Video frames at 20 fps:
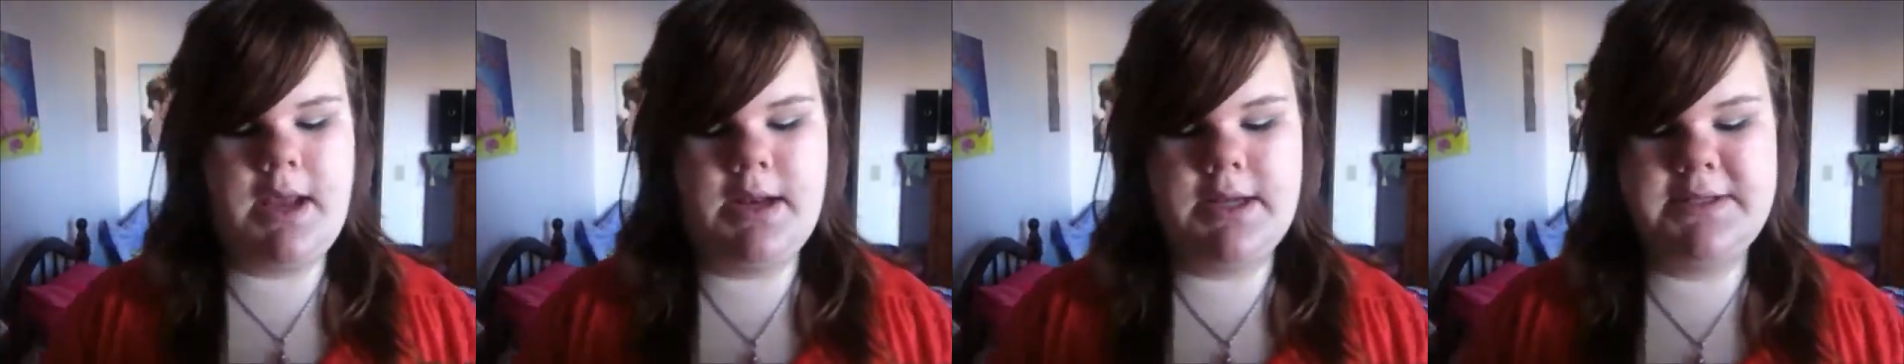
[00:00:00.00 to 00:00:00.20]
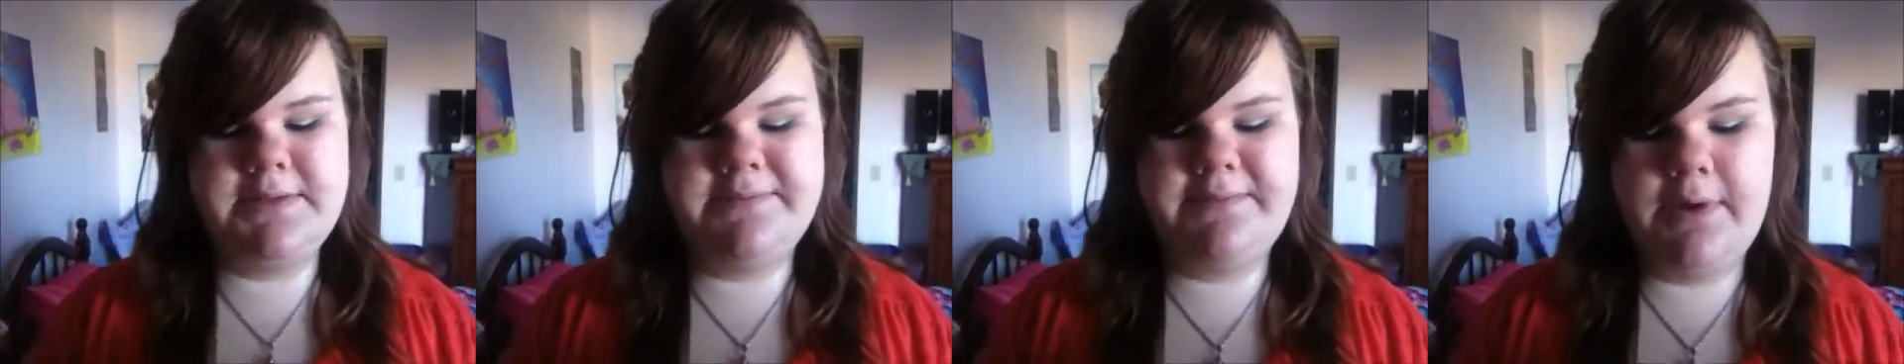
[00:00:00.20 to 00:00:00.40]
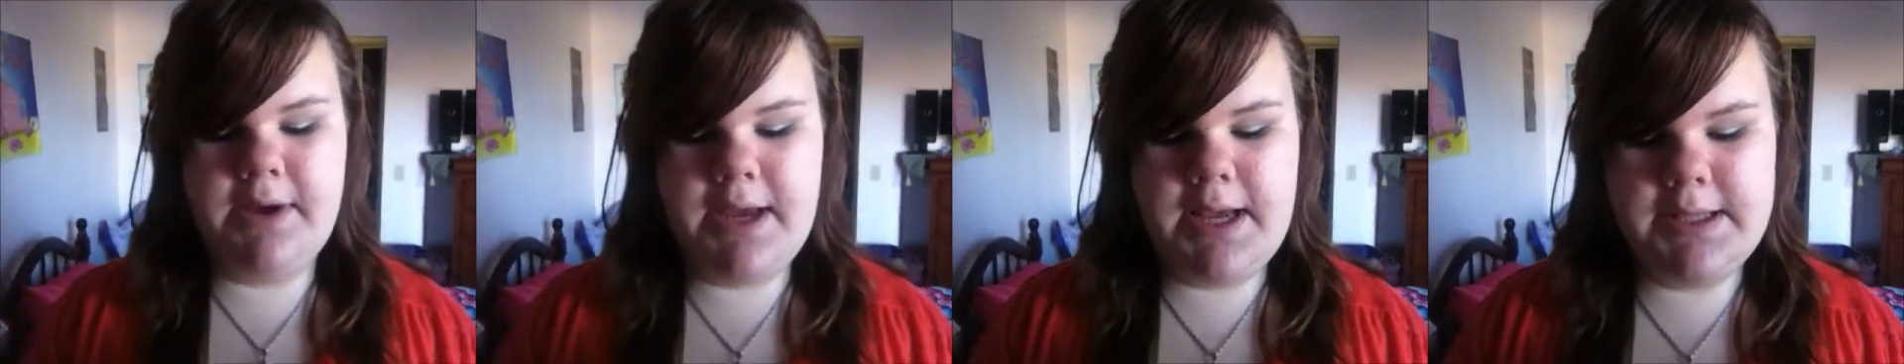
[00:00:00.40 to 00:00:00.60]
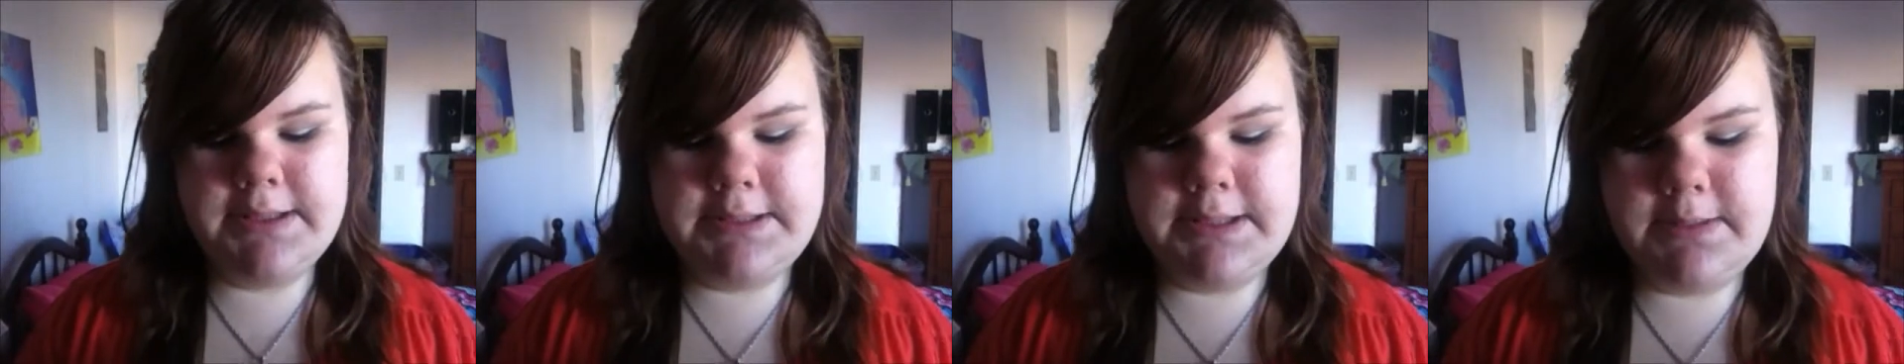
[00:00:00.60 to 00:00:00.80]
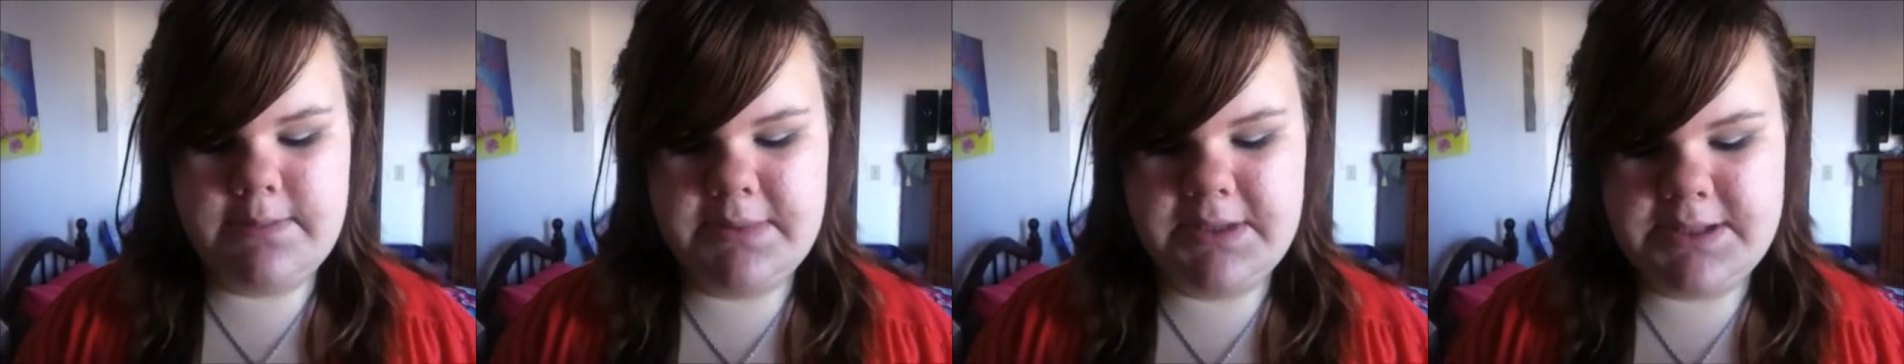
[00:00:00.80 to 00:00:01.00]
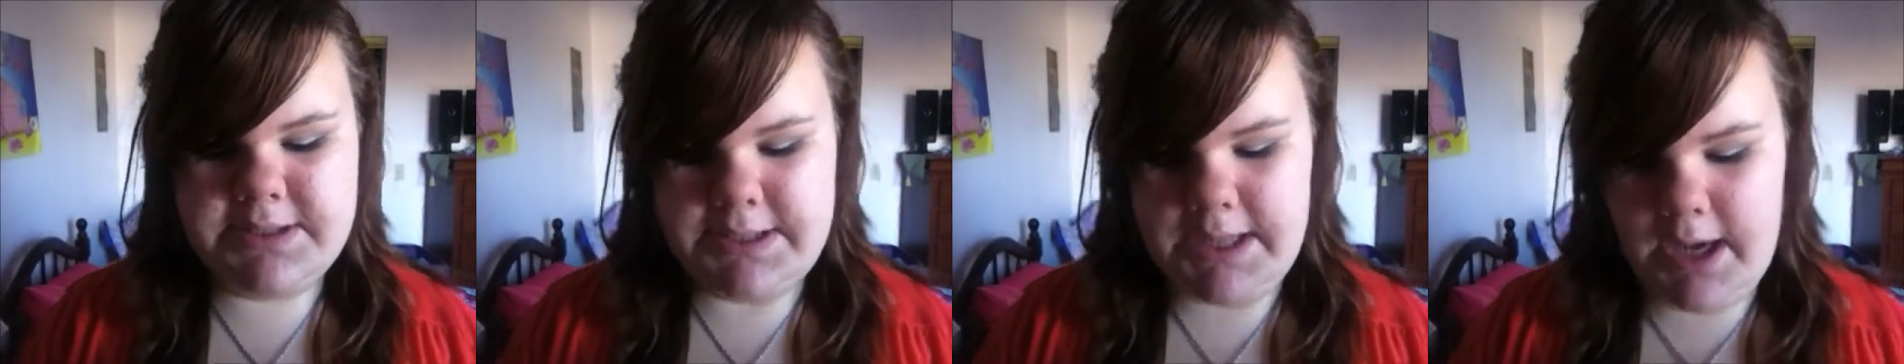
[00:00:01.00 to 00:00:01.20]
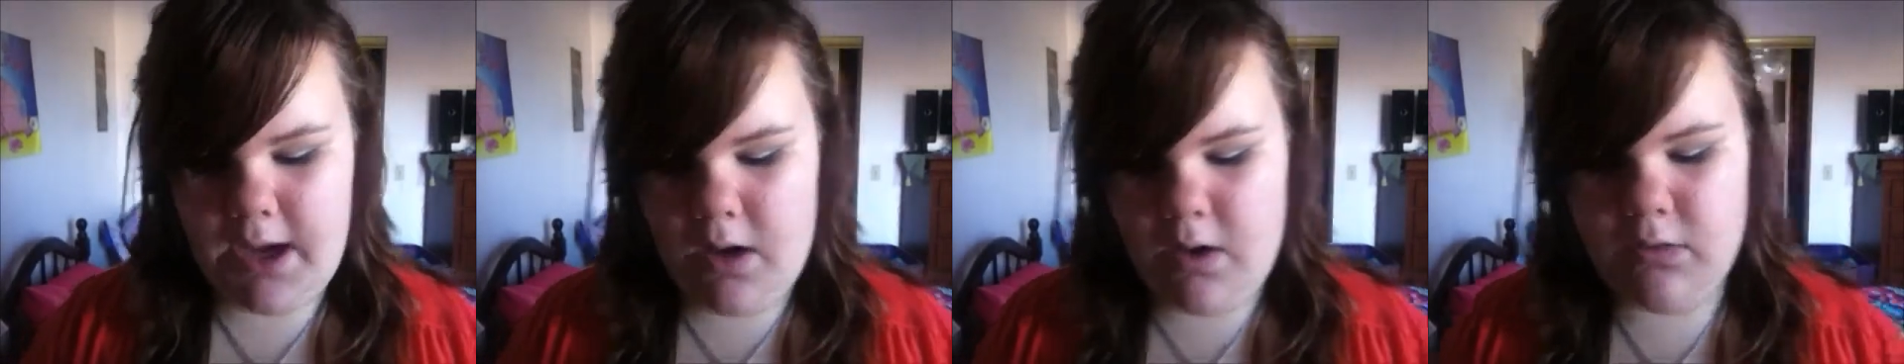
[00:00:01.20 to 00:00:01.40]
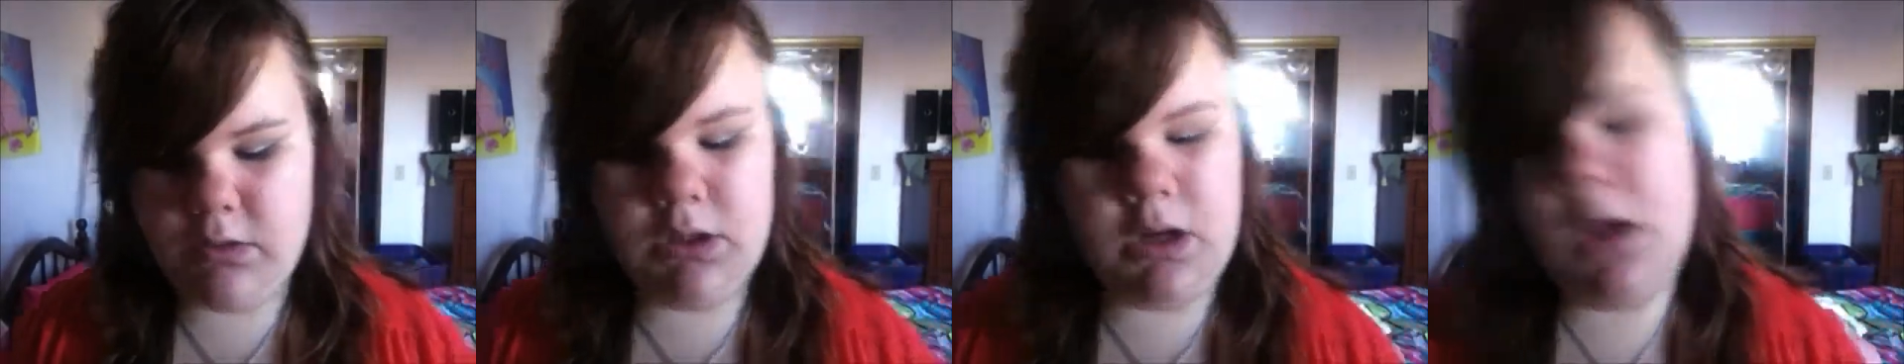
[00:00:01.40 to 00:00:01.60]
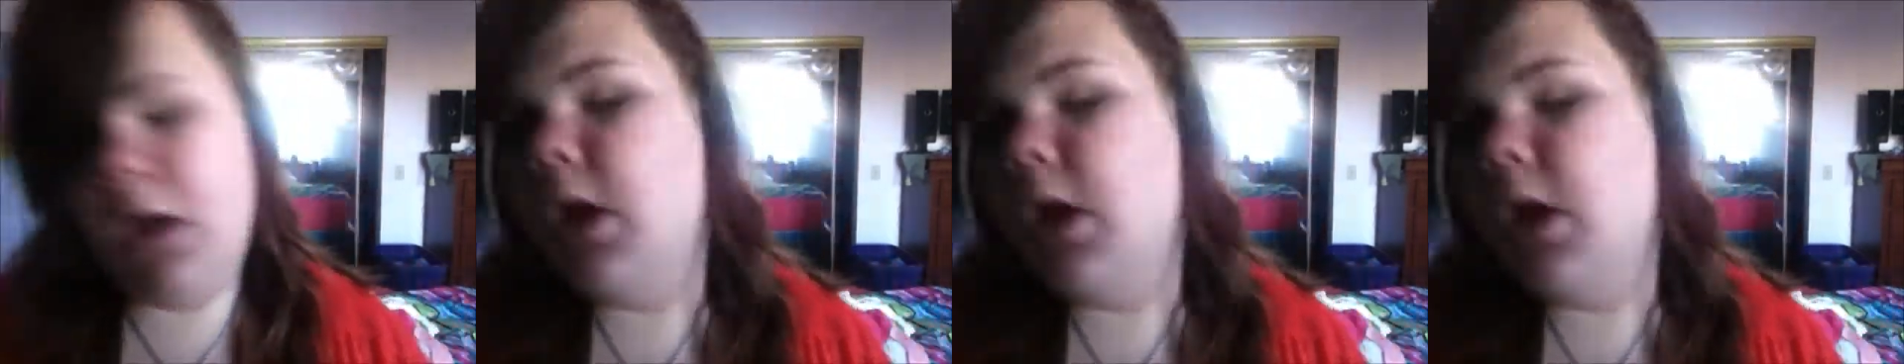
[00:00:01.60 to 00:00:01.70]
and it's very easy to blend out.